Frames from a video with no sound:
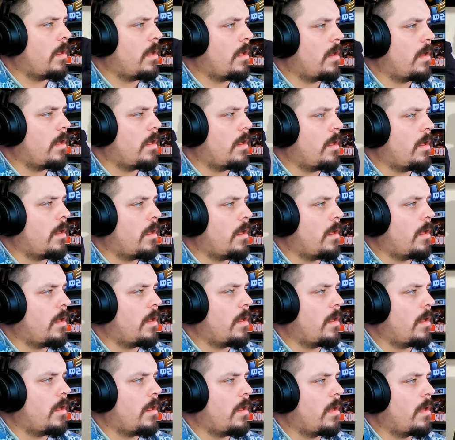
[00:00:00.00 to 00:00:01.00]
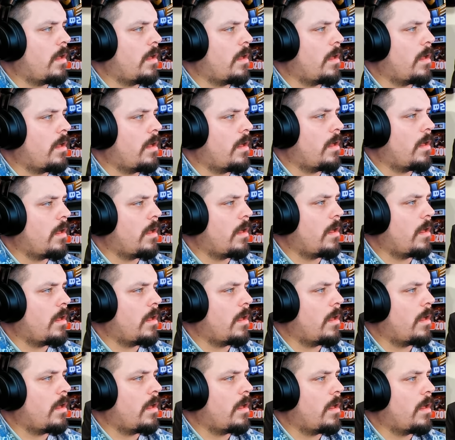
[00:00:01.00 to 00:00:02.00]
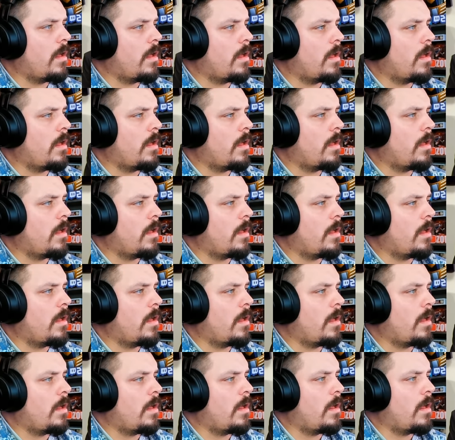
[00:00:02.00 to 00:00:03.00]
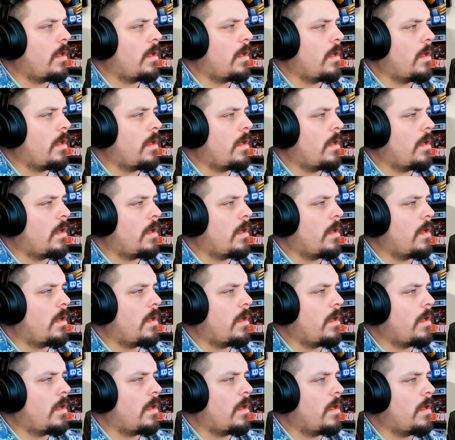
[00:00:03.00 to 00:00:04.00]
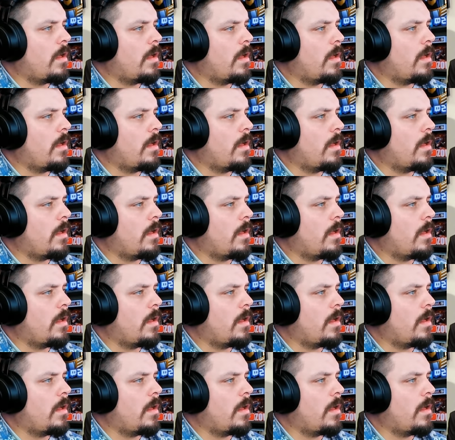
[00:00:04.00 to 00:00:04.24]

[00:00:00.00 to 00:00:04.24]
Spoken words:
[no speech]